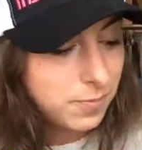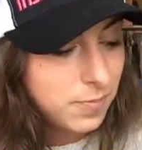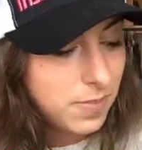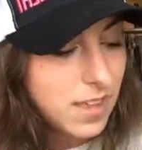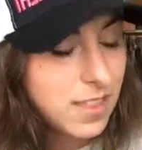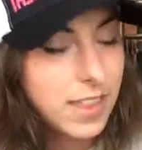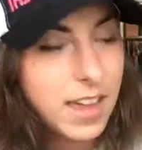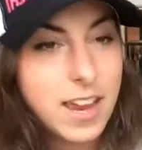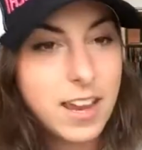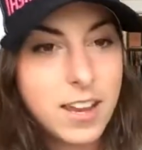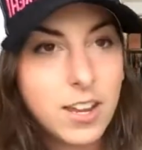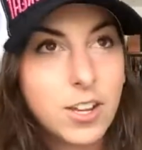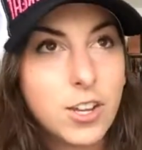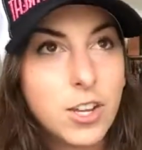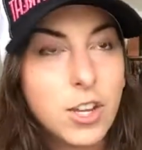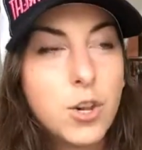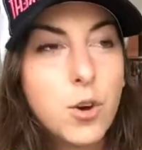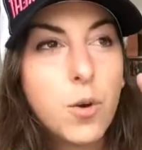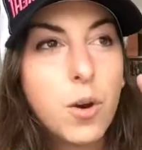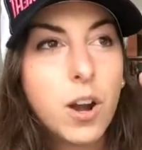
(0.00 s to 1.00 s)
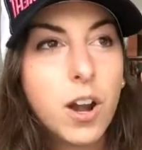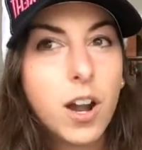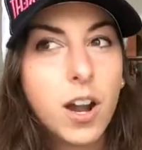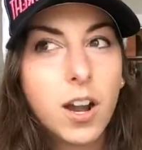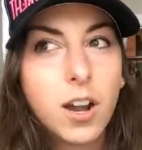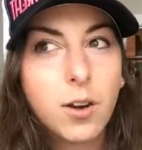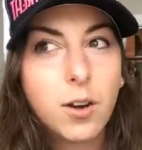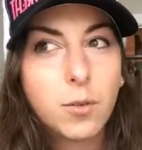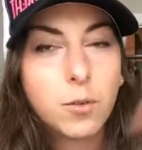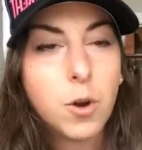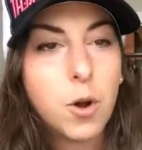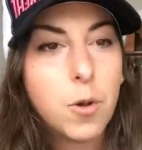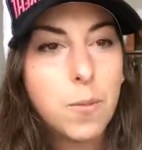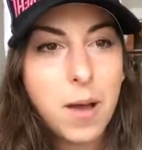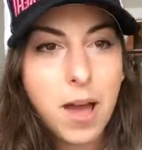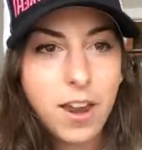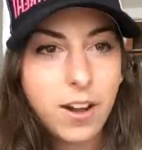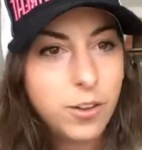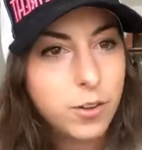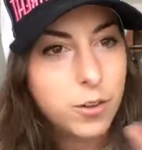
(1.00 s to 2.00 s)
like your role
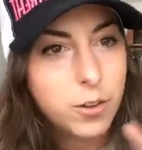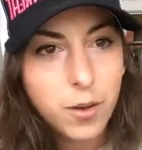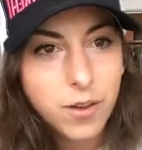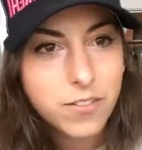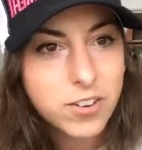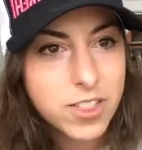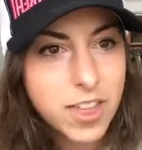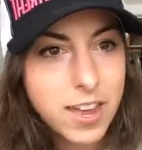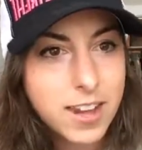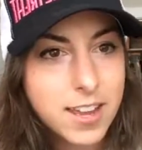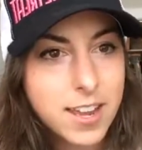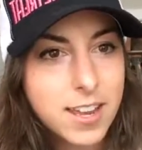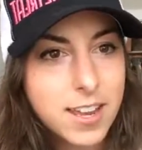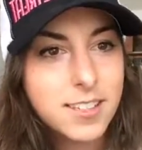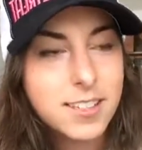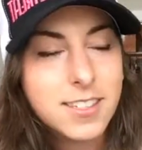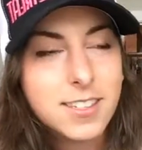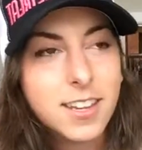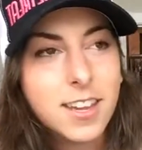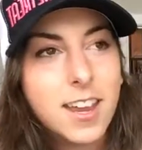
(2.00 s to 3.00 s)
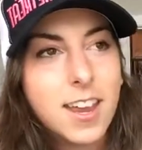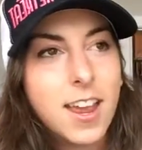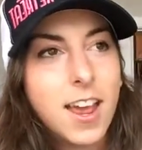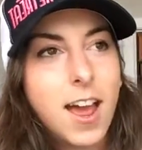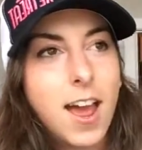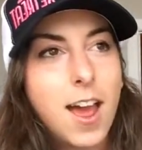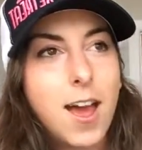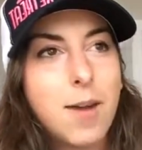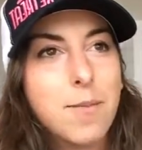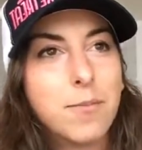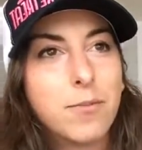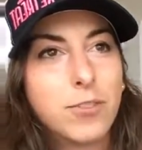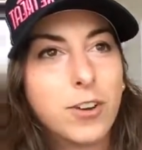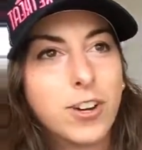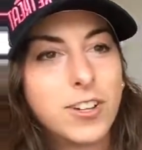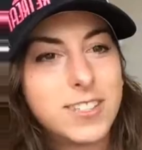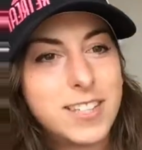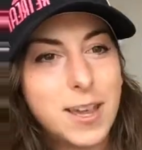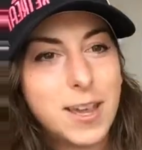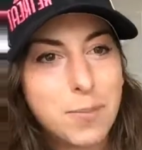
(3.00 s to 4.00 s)
model, whoever that is. For
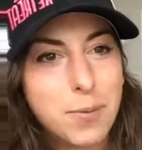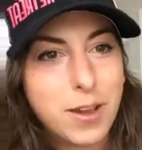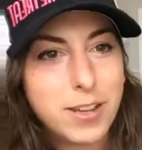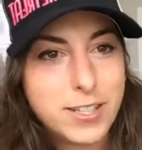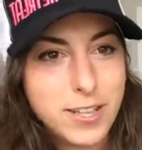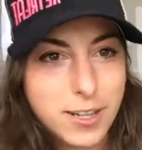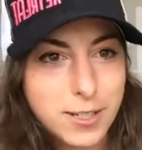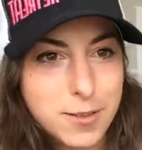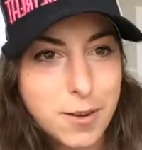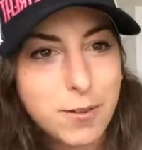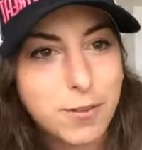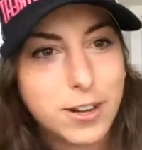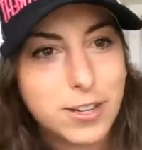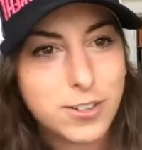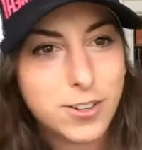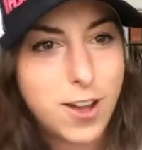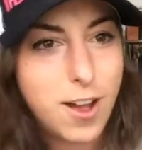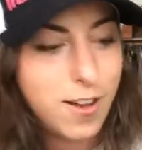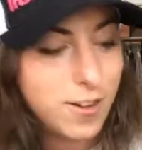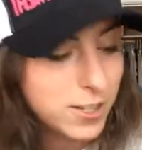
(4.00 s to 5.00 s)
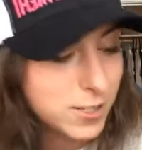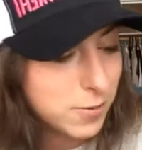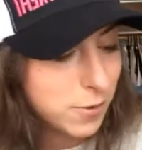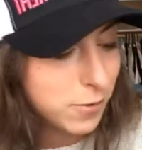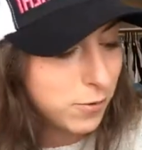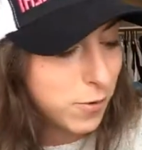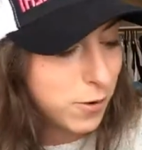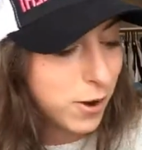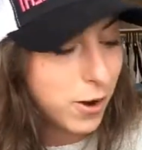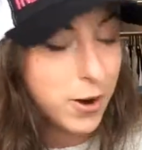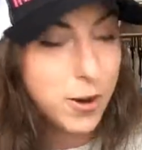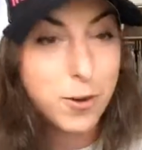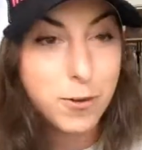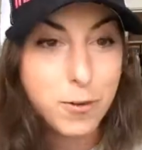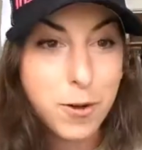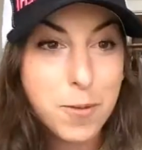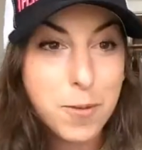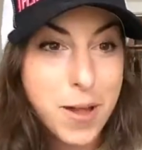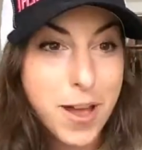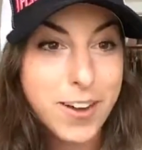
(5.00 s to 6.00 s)
example, I talked about Rachel Hollis before. Her
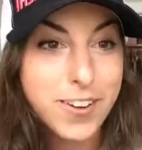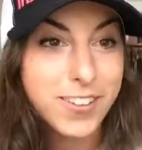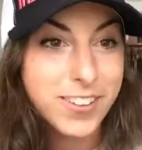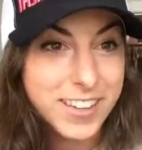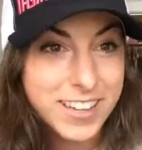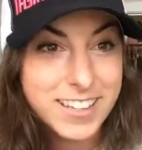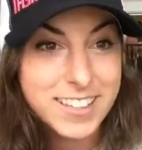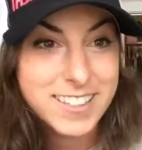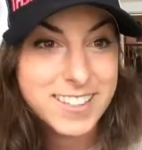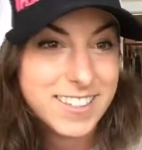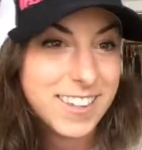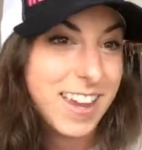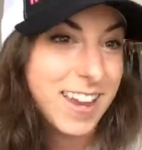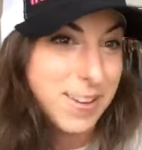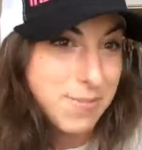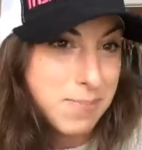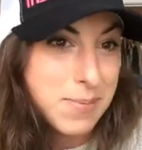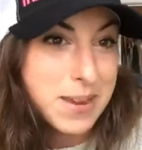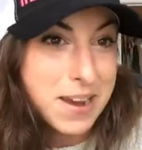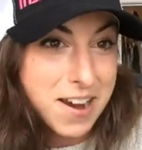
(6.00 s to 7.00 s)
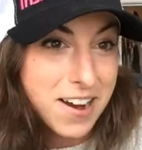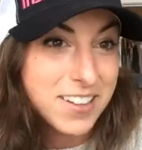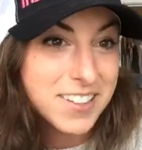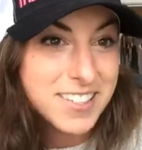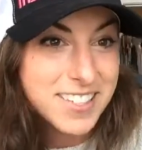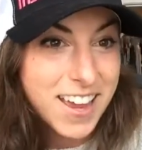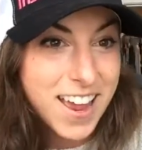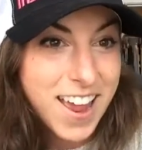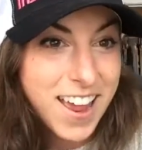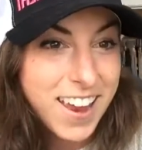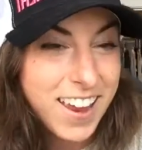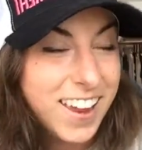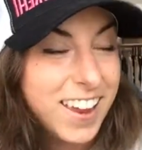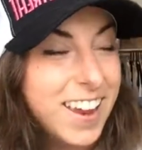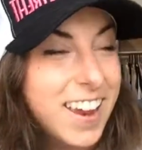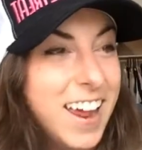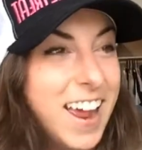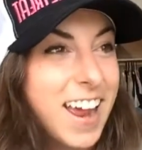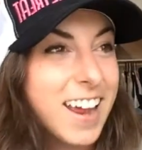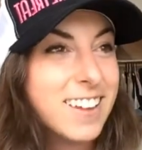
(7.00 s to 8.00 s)
role model is like Beyonce.
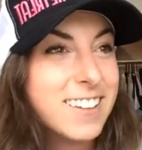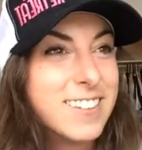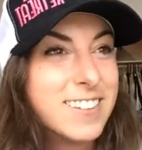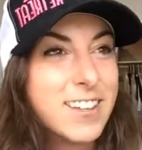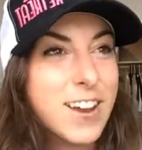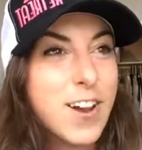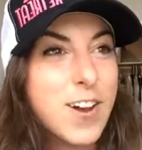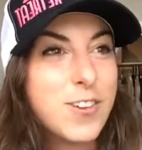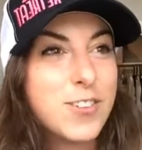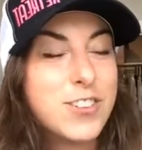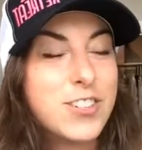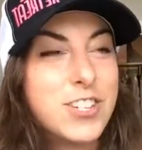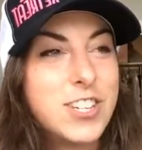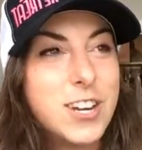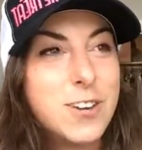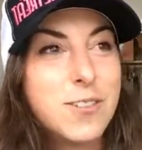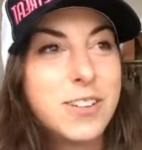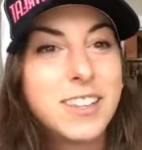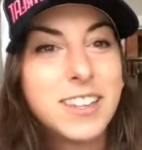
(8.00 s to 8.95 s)
And so she would